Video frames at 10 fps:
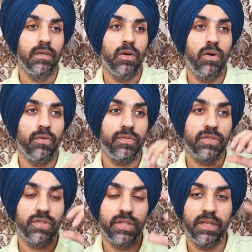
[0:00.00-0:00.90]
of
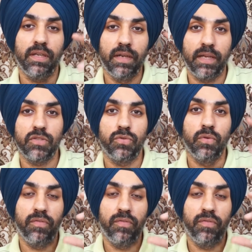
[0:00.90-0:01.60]
sitting next to a